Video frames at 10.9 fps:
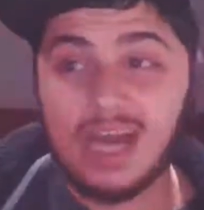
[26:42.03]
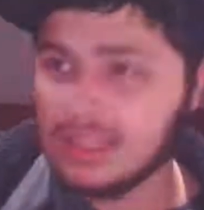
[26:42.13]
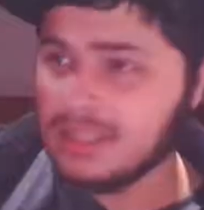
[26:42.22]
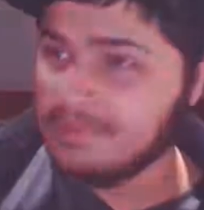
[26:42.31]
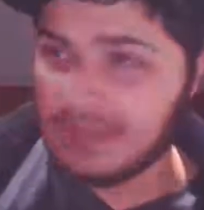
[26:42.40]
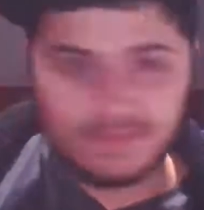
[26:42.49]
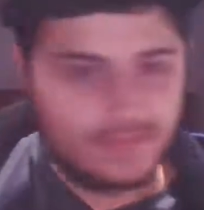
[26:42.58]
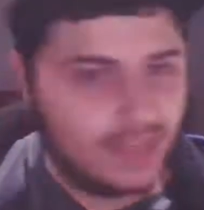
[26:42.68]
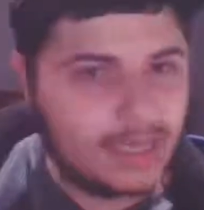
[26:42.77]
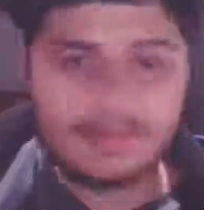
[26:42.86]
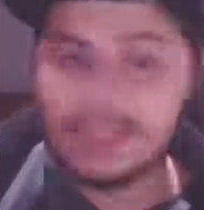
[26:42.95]
I love my
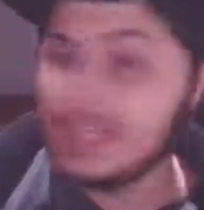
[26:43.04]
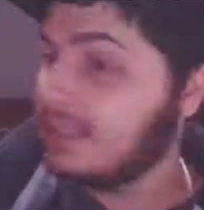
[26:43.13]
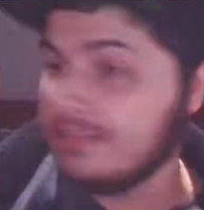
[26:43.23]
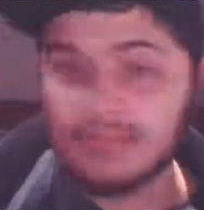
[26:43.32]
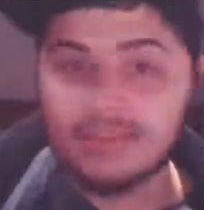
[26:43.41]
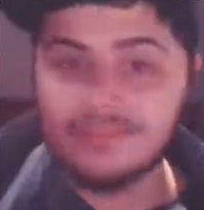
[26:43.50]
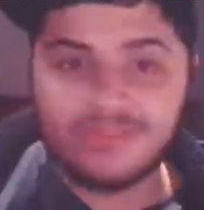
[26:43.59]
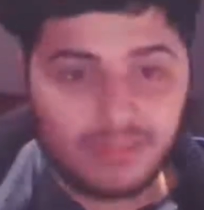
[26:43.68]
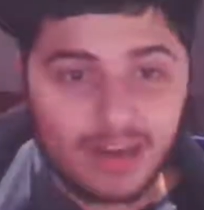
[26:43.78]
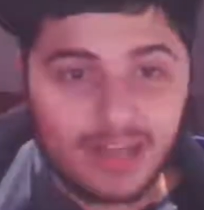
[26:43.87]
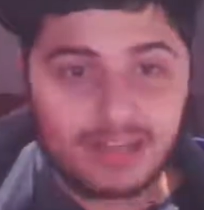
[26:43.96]
family. I love my
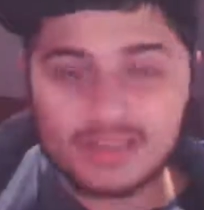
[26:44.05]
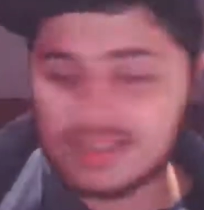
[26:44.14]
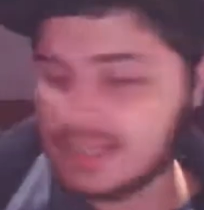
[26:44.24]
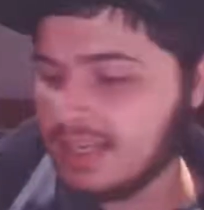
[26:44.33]
friends.